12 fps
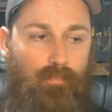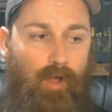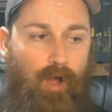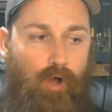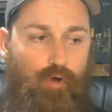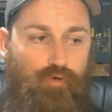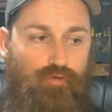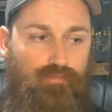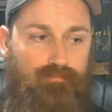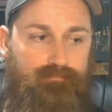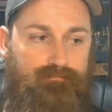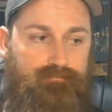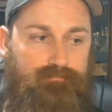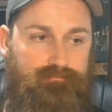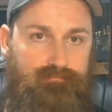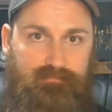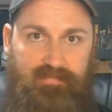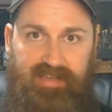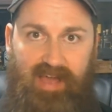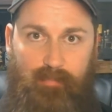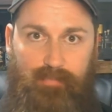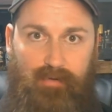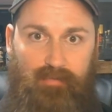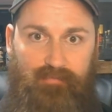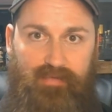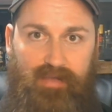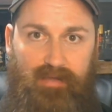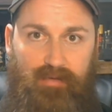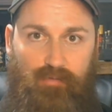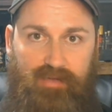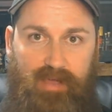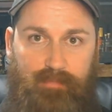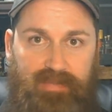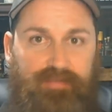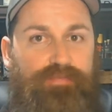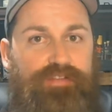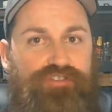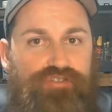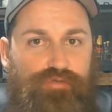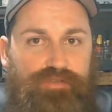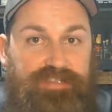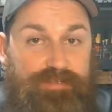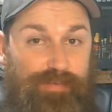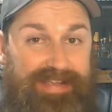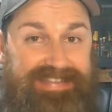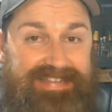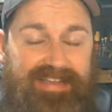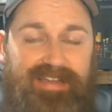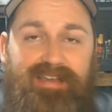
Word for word: I'll cap it off here and I'll keep this vid short and sweet.